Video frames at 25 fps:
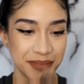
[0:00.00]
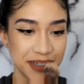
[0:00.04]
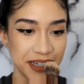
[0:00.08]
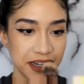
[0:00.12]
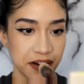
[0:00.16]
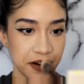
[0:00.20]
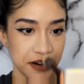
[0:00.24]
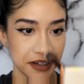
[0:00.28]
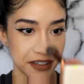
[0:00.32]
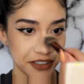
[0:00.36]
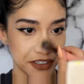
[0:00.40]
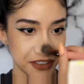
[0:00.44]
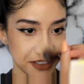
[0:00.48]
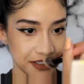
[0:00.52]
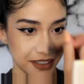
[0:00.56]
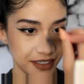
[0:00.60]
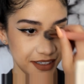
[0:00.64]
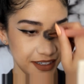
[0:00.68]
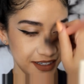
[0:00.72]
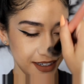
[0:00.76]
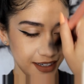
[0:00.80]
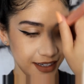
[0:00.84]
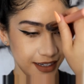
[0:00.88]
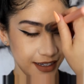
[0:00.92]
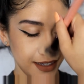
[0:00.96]
Gosh,
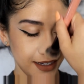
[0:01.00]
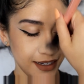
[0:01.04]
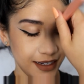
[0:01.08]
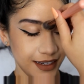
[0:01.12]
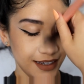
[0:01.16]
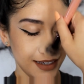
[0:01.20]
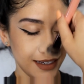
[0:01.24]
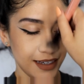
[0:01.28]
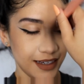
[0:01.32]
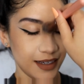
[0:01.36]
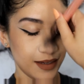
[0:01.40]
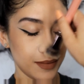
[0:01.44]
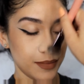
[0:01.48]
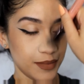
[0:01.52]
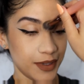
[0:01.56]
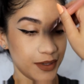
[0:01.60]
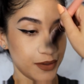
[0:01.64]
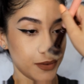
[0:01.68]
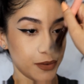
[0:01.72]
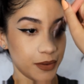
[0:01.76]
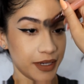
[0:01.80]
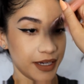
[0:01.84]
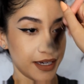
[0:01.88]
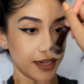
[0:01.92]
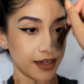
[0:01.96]
I'm
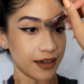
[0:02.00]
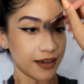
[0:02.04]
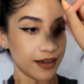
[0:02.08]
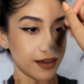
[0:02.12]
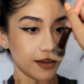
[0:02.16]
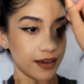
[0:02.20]
annoying.